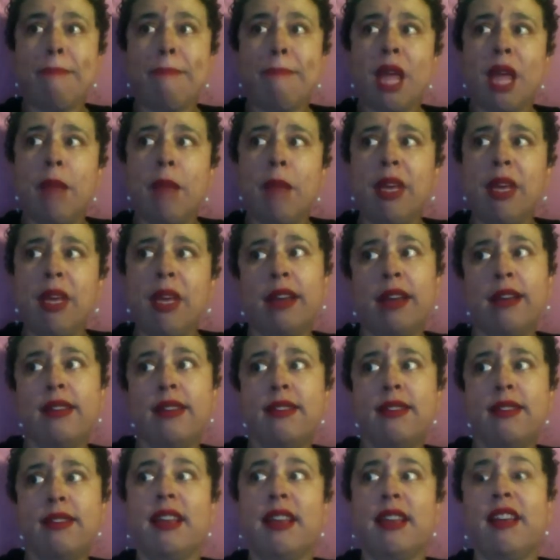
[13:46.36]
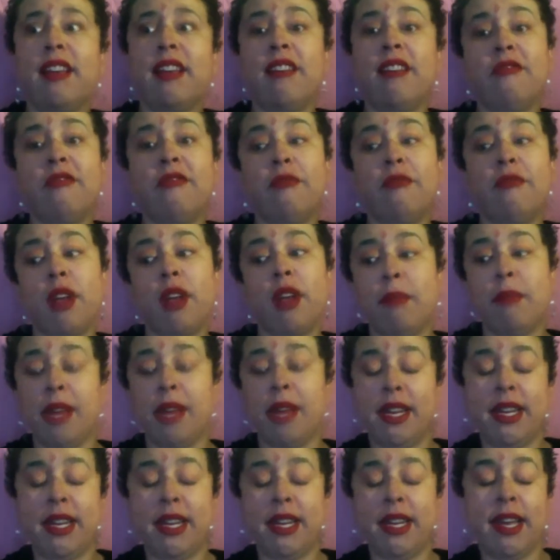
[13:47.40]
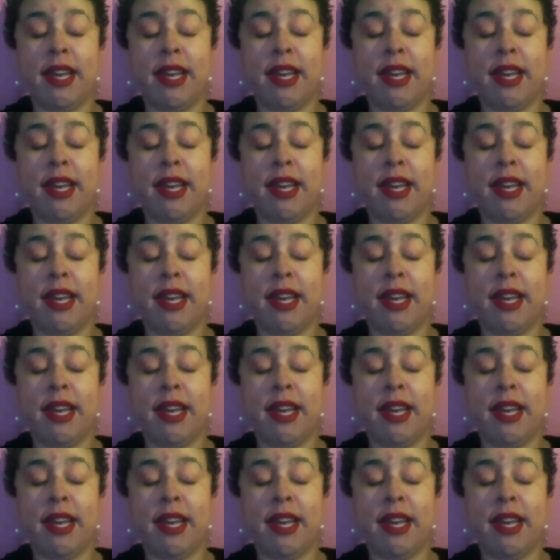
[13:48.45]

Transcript: Because if my dad